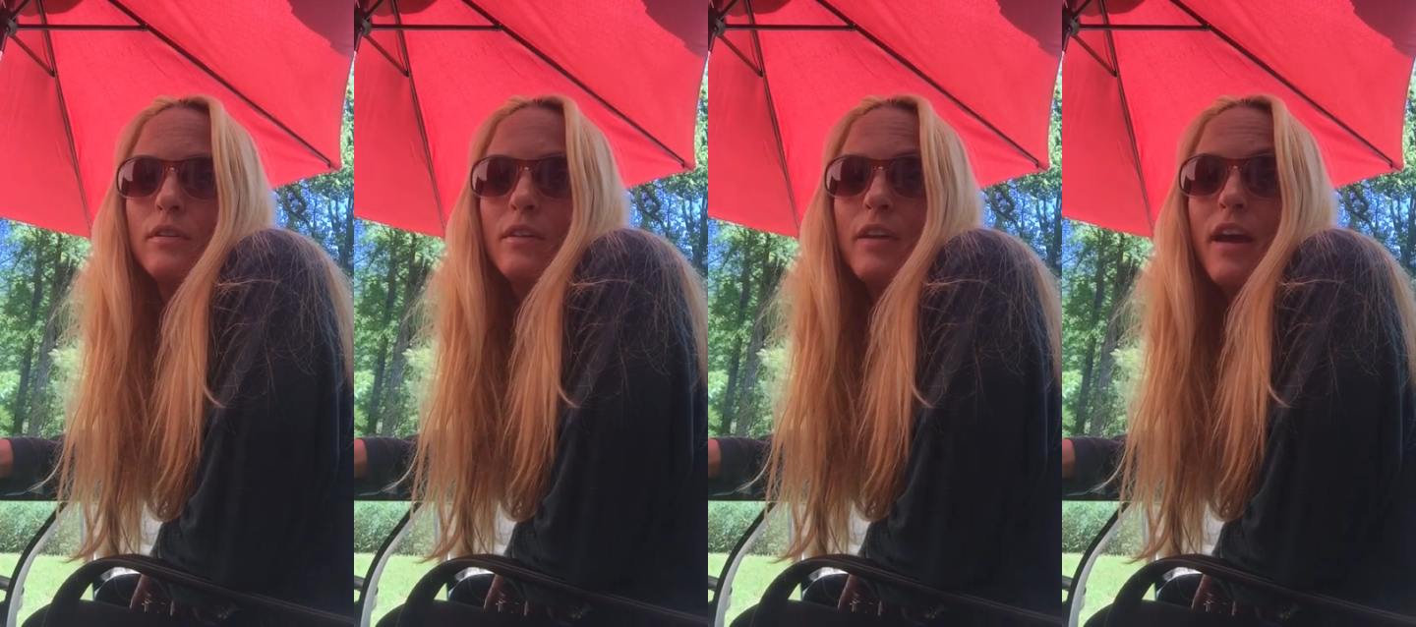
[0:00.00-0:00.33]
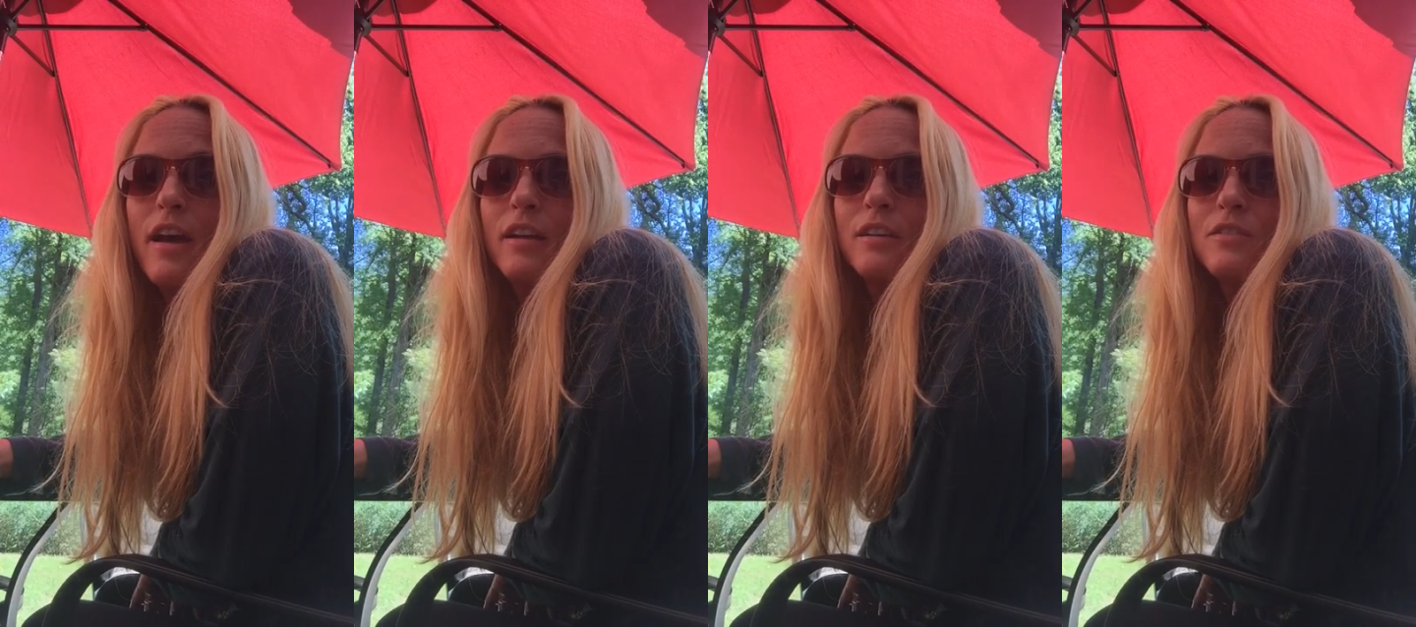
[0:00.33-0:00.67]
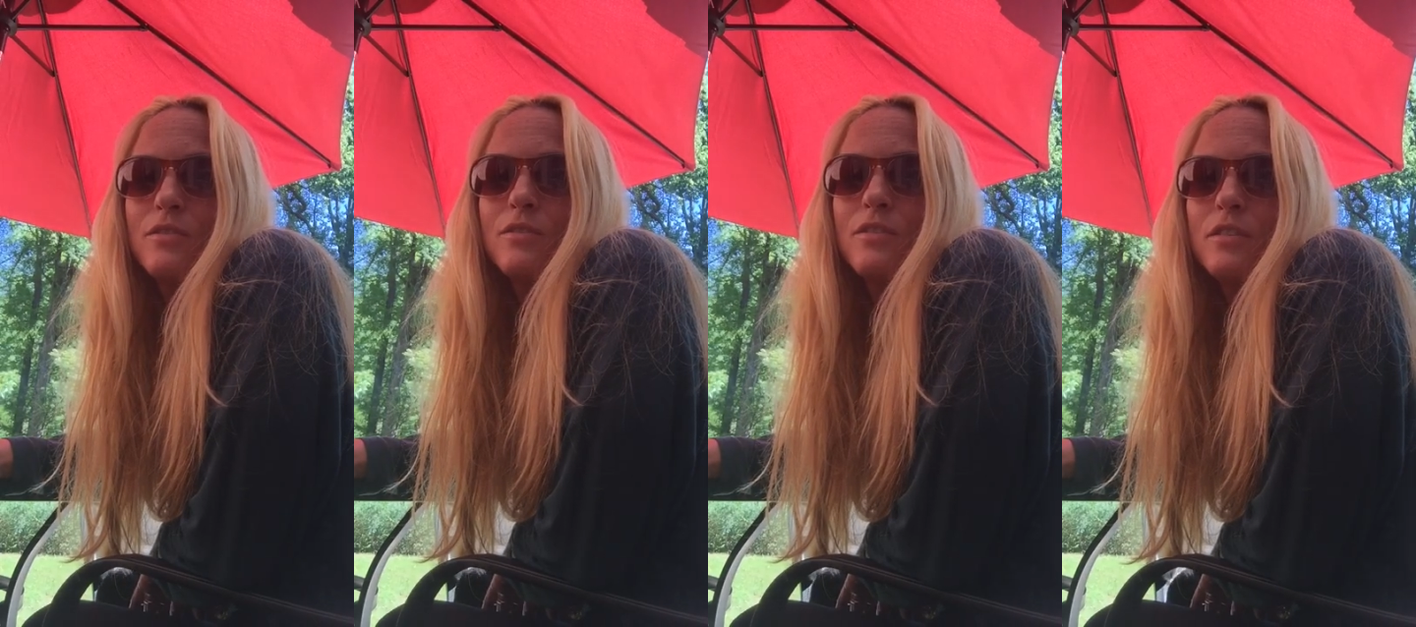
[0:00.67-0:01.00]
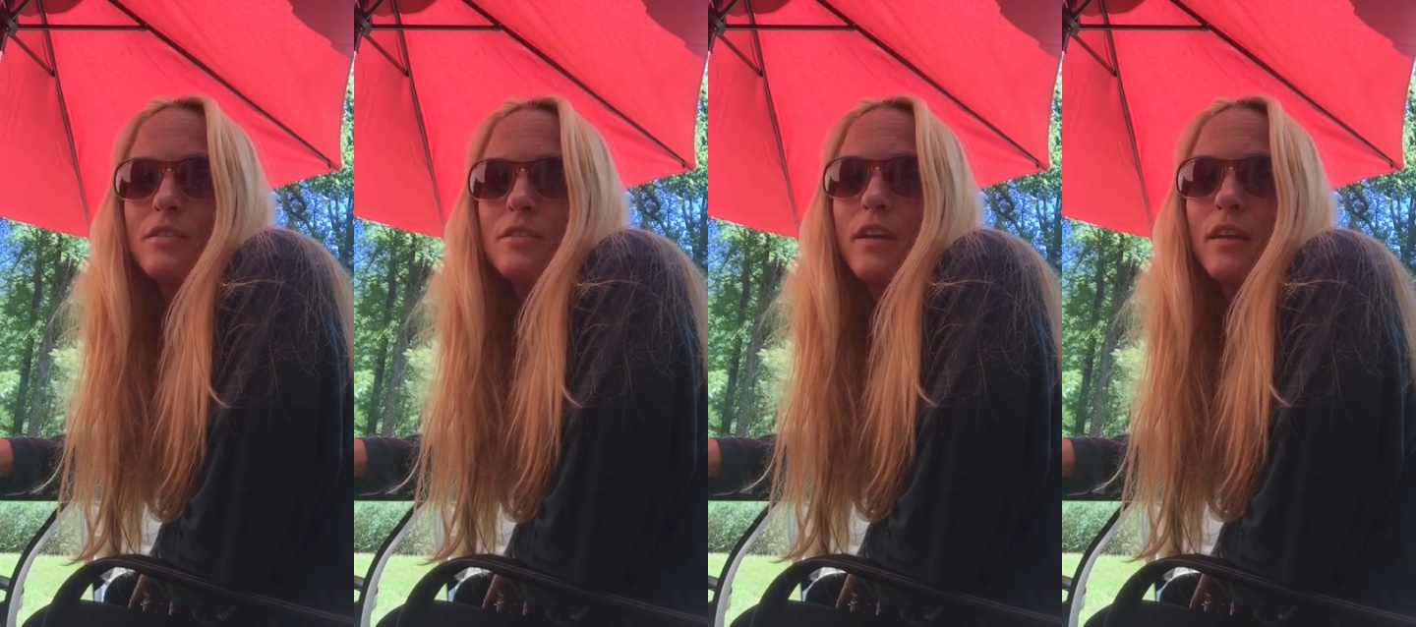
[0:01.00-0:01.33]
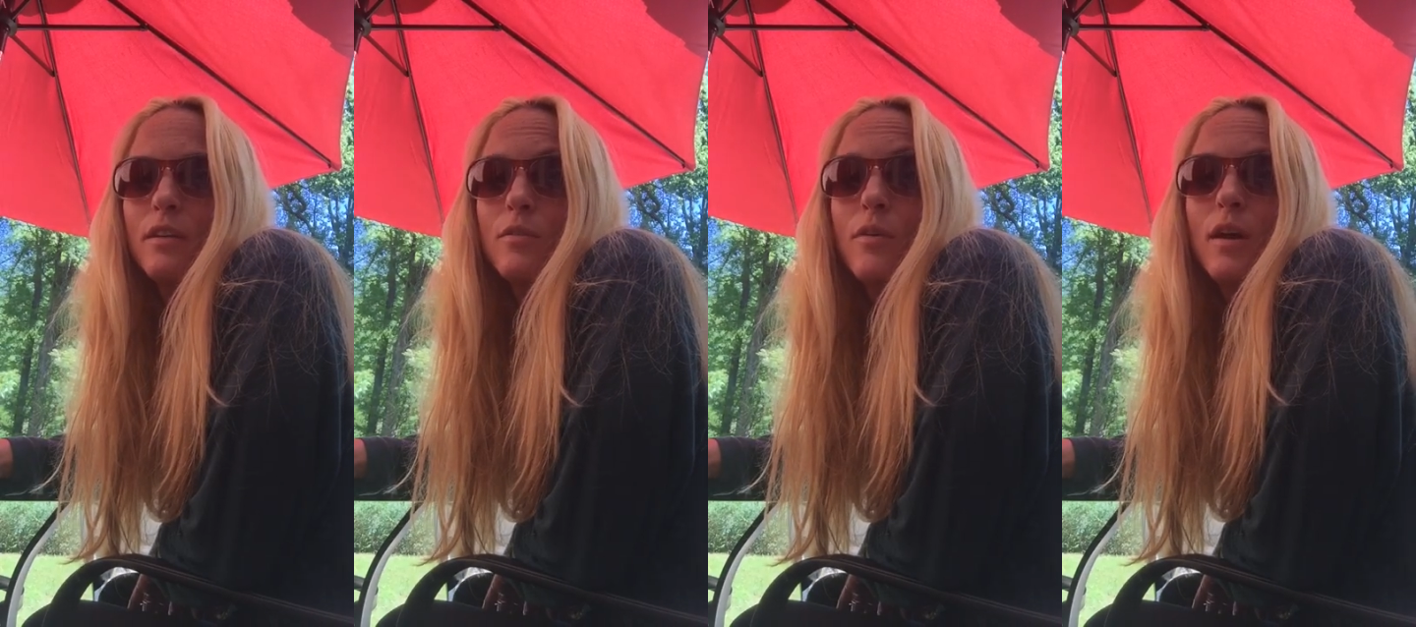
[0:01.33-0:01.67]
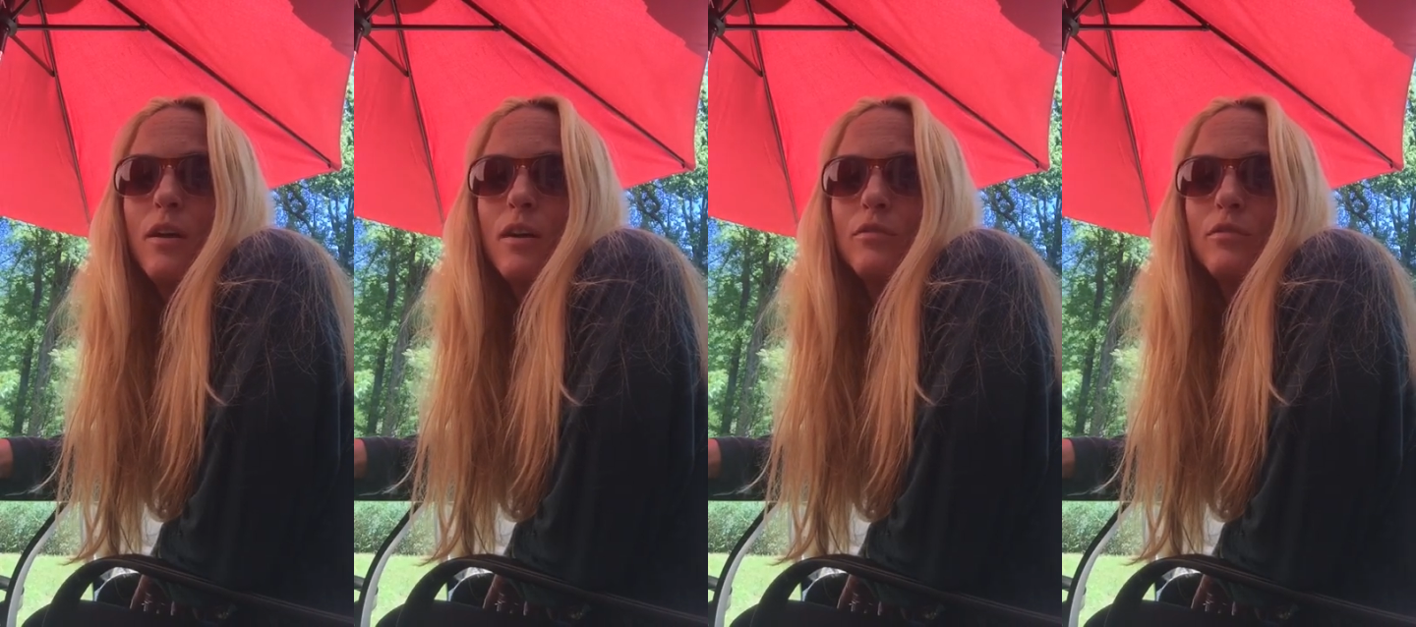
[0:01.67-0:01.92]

the attitude is like, well,